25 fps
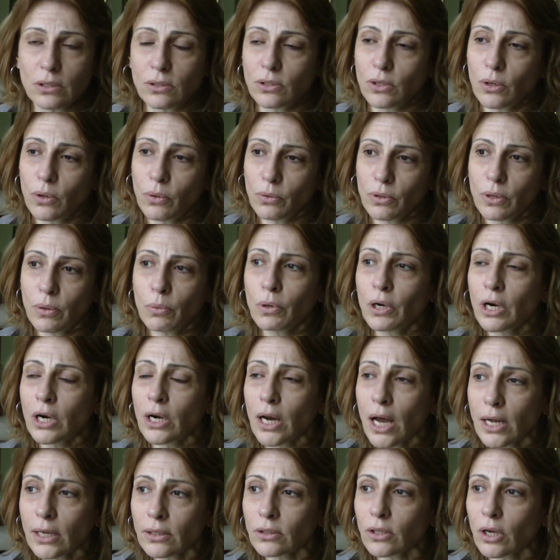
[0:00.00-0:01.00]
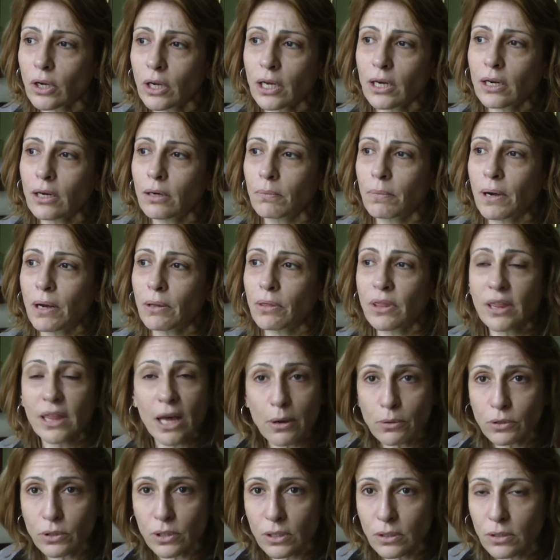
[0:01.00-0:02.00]
So we're not talking about
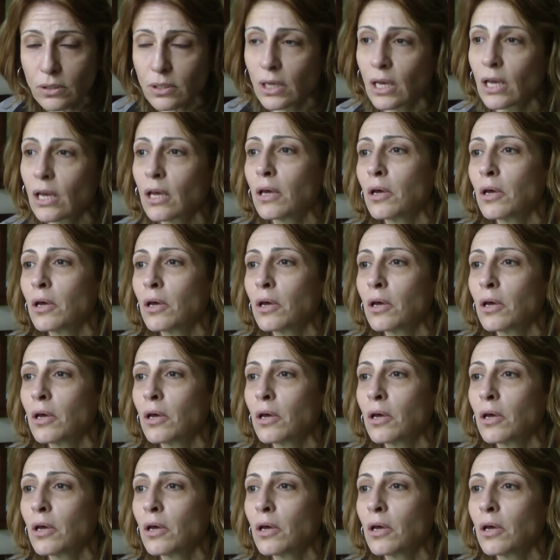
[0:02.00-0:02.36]
thousands,